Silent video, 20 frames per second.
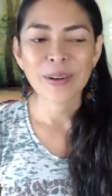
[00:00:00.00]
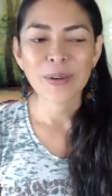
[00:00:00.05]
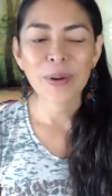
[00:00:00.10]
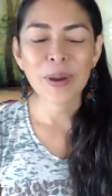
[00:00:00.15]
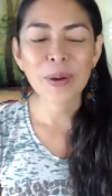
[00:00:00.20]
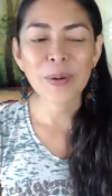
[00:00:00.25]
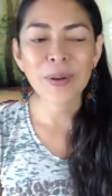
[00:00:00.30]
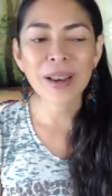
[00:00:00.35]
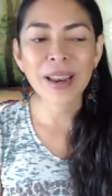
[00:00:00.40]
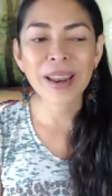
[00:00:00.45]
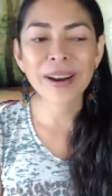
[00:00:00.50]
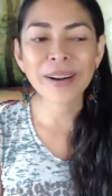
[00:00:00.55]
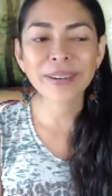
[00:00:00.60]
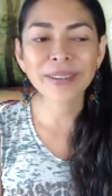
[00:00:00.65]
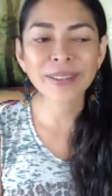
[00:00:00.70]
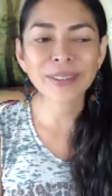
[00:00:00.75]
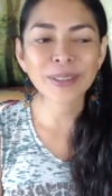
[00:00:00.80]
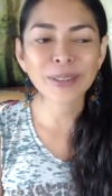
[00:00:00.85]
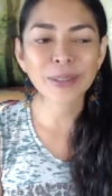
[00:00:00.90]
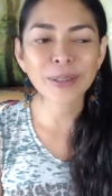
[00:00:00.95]
When we
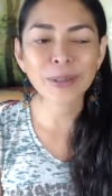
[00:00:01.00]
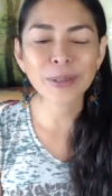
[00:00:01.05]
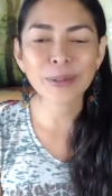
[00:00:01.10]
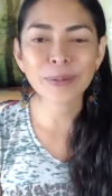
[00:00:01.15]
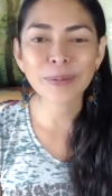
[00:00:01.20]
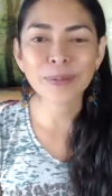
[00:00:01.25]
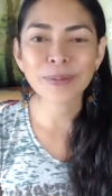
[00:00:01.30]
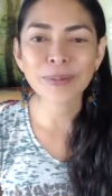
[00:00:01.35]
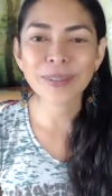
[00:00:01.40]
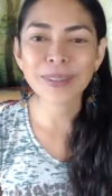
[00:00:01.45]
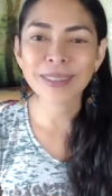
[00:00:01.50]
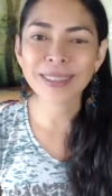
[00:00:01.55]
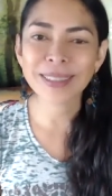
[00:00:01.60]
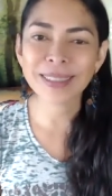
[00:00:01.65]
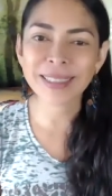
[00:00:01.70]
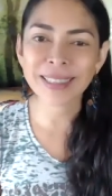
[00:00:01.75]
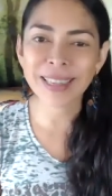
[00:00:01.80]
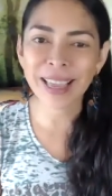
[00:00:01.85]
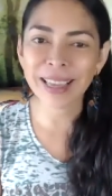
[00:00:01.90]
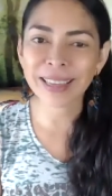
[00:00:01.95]
learn to
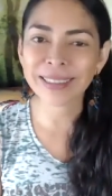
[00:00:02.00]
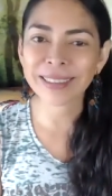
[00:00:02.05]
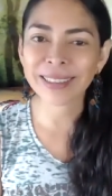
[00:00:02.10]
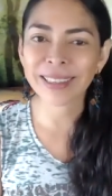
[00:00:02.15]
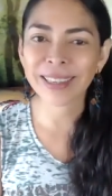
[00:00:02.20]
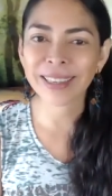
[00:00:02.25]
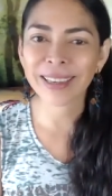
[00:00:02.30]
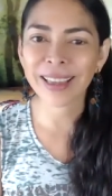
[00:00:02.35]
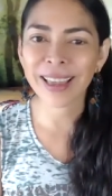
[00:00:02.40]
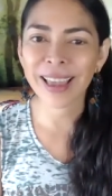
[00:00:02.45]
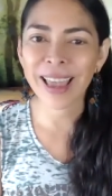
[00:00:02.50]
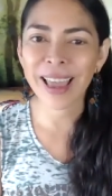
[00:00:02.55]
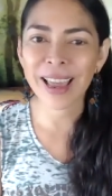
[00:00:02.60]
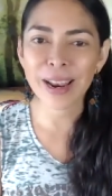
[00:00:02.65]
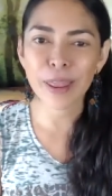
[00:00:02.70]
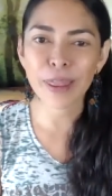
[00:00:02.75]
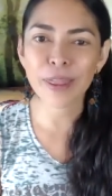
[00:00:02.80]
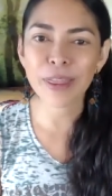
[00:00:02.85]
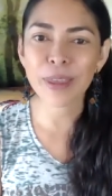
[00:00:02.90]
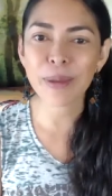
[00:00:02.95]
set
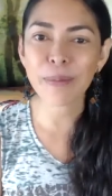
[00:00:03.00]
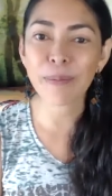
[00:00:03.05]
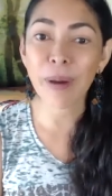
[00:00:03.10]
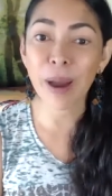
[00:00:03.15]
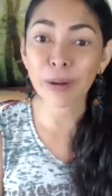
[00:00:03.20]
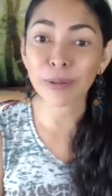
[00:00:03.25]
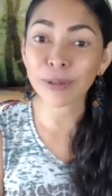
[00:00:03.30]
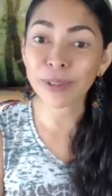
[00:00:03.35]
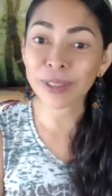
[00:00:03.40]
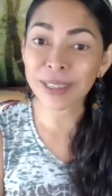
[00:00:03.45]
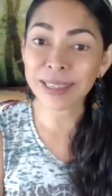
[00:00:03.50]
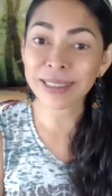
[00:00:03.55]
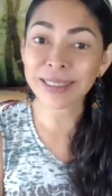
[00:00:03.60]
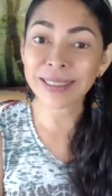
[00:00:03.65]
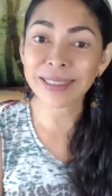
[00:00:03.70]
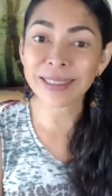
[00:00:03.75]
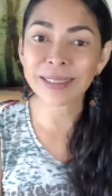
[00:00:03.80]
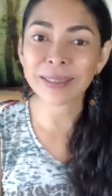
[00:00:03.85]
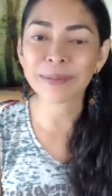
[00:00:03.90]
healthy boundaries,